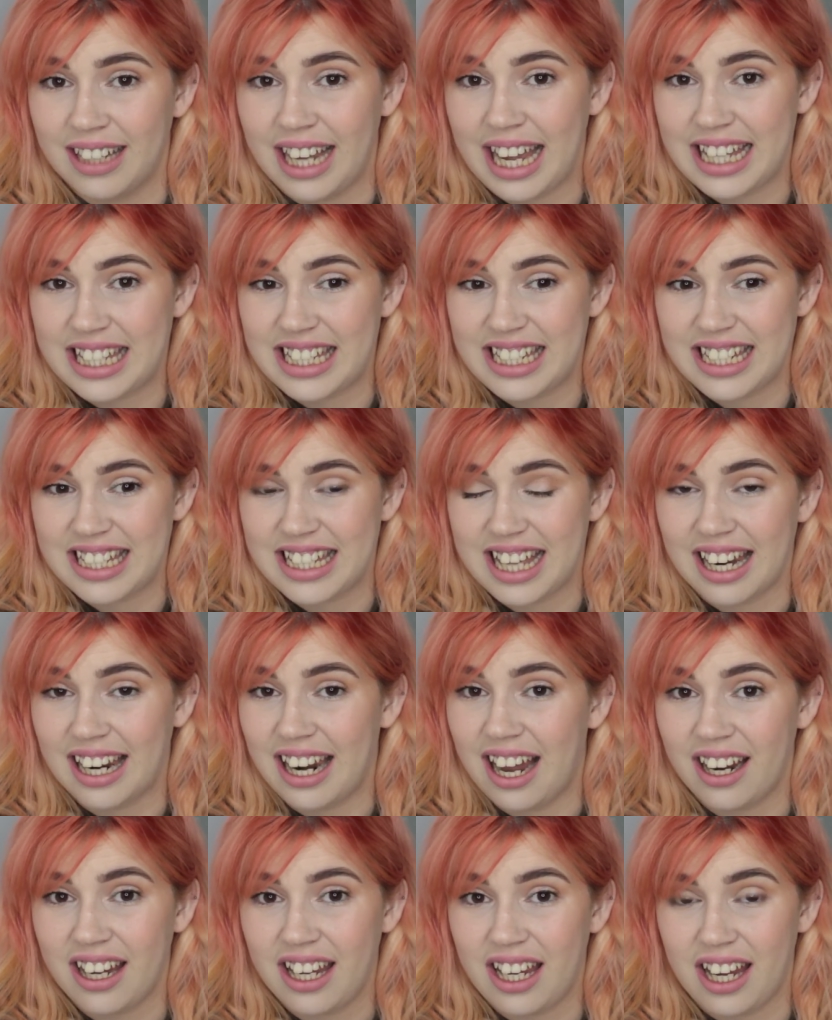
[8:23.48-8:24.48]

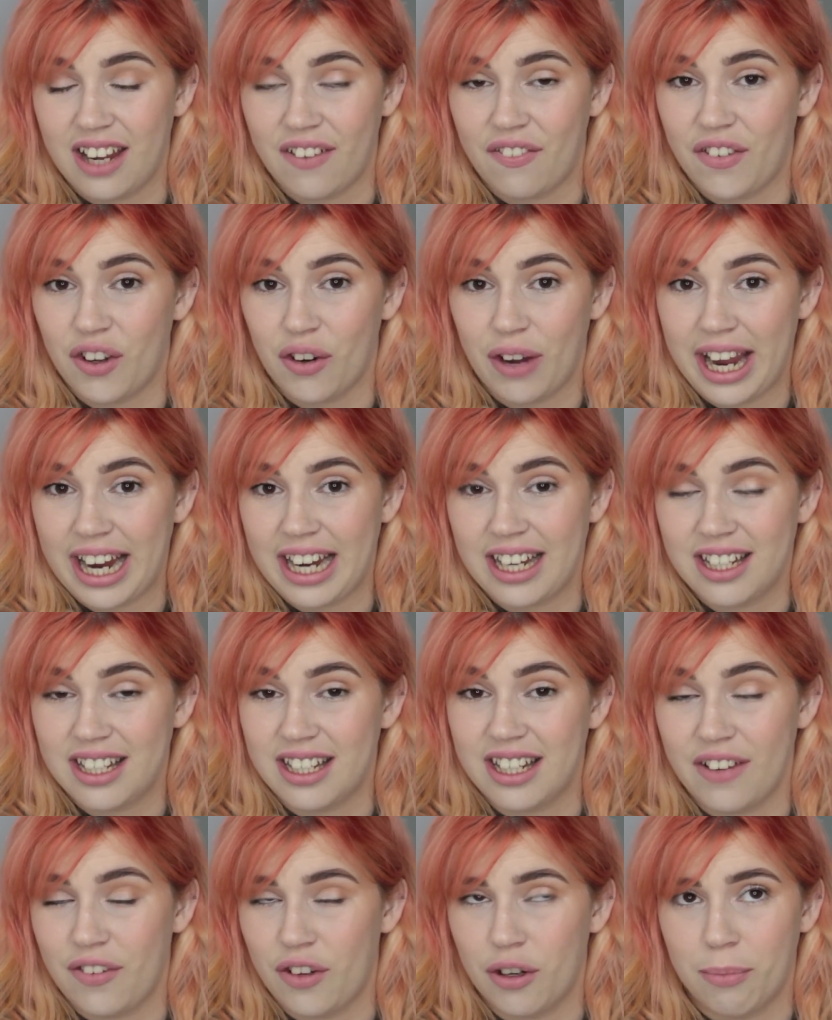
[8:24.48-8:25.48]
unlucky
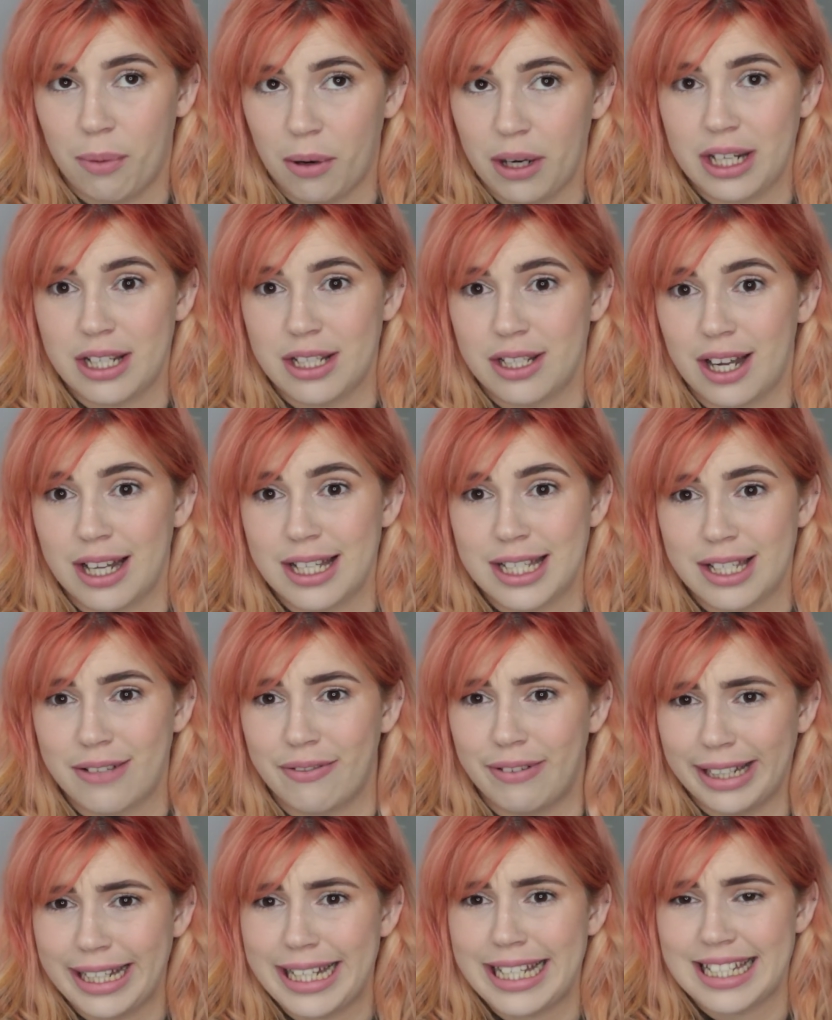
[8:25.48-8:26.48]
if your body decides to
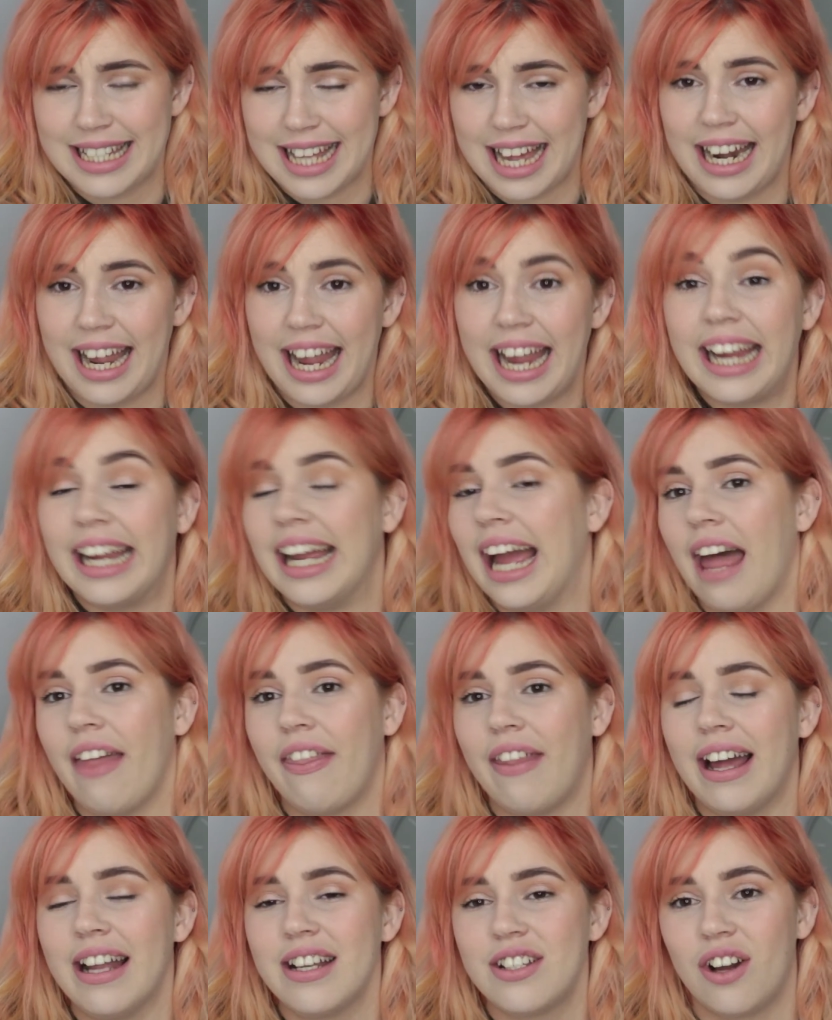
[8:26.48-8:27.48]
release that egg at
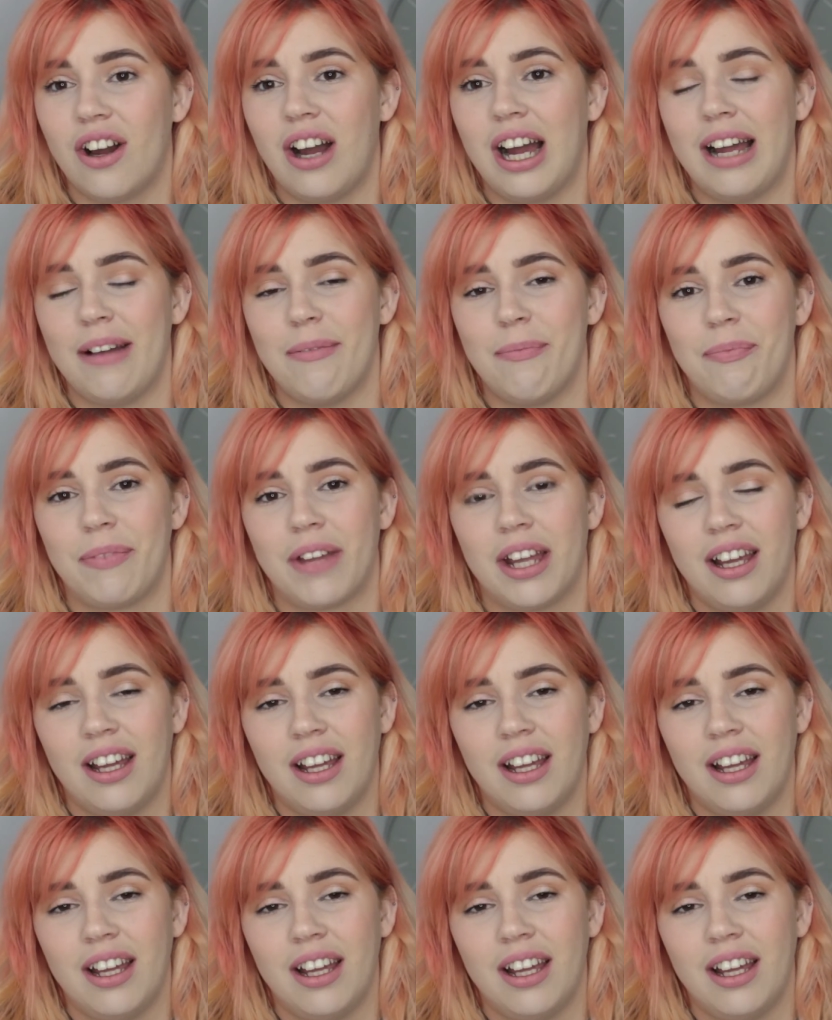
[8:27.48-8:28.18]
that time